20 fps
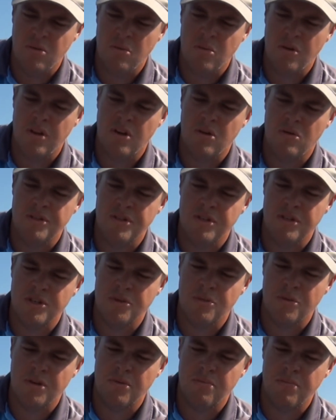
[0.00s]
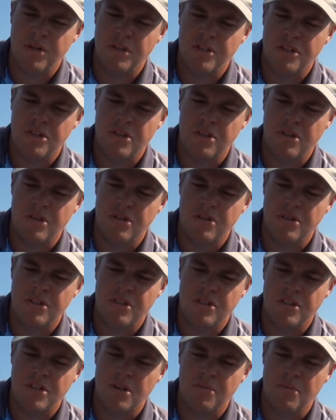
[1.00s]
We then also just want to
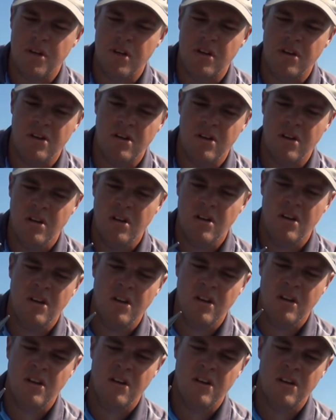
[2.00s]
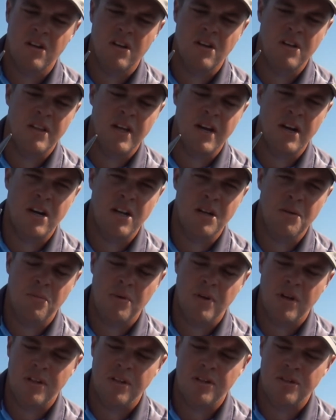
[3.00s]
cinch up that clip
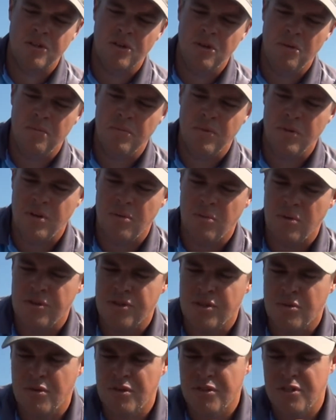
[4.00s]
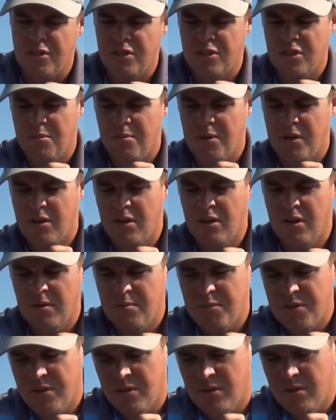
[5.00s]
at the top, and we also want to cinch up our
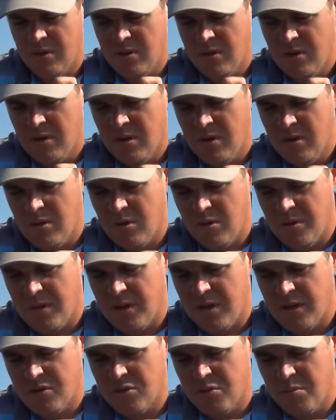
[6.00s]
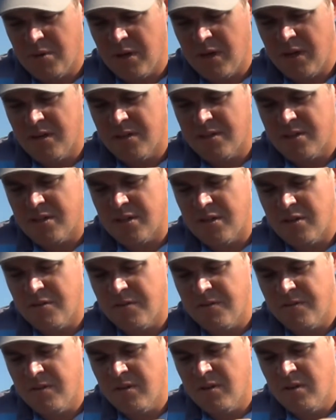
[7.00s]
clips on the actual blade
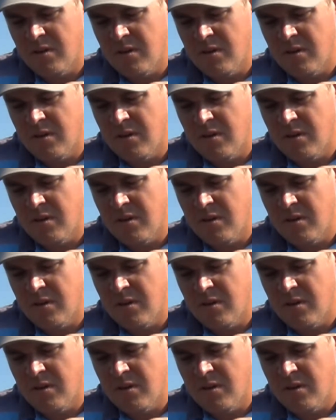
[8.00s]
itself.